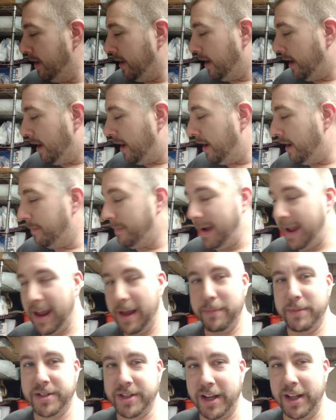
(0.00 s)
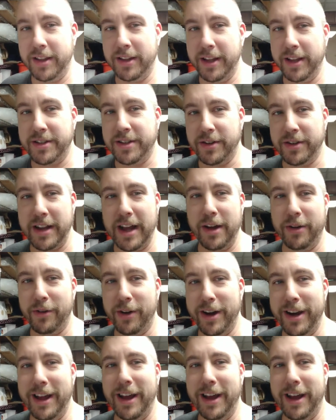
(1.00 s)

Uh, my Amazon links are down right